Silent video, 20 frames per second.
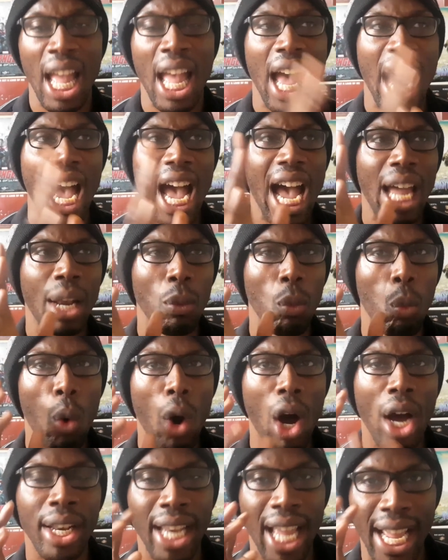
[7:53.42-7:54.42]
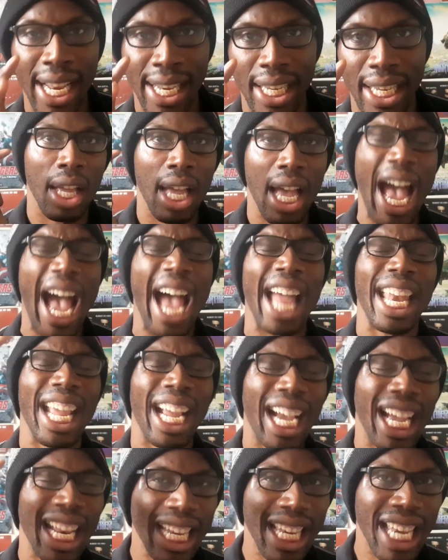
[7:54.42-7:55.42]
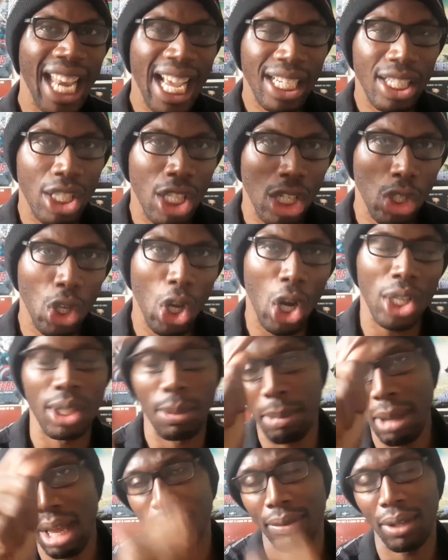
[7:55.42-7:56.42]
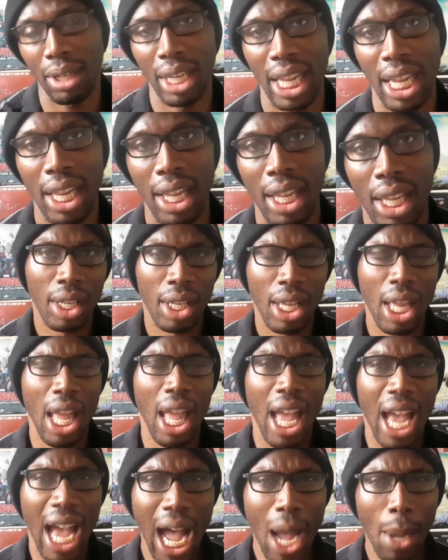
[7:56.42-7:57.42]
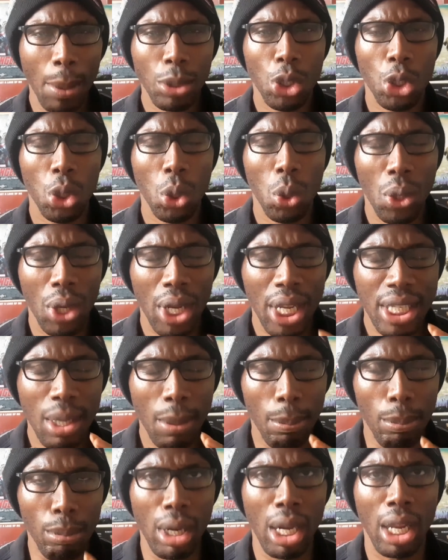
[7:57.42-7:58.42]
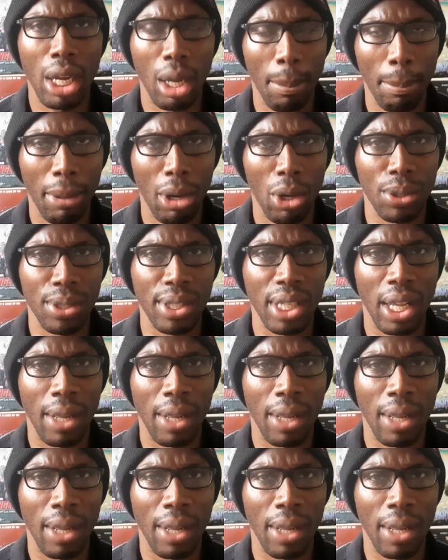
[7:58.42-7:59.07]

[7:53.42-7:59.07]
And what an ending. And it connects the dots perfectly. Howard Shore is a brilliant composer.